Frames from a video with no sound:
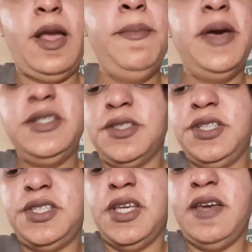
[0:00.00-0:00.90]

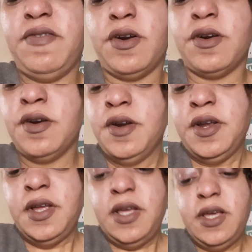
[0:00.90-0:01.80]
basically to give her
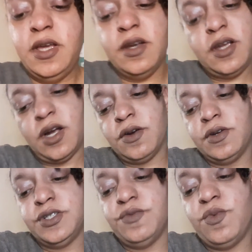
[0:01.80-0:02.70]

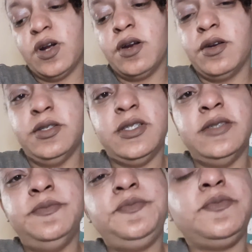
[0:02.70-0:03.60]
encouraging words,
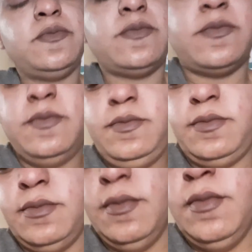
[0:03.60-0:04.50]
and
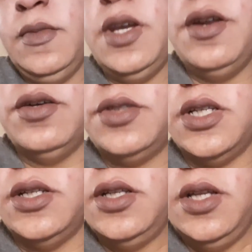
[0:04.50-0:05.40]
to